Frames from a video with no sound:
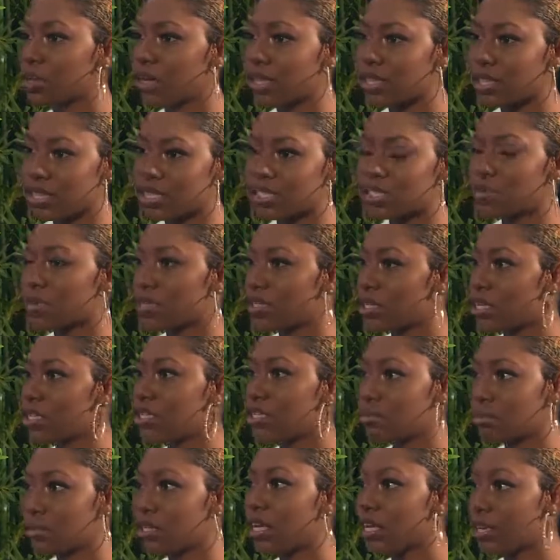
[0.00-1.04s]
Okay, this is what needs
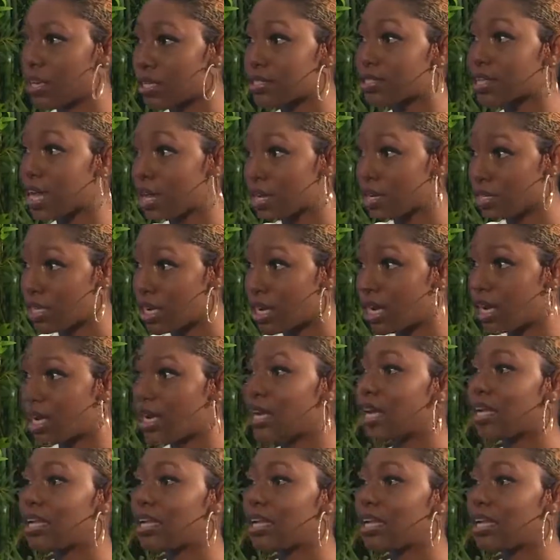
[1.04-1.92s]
to be done. Let's get it done.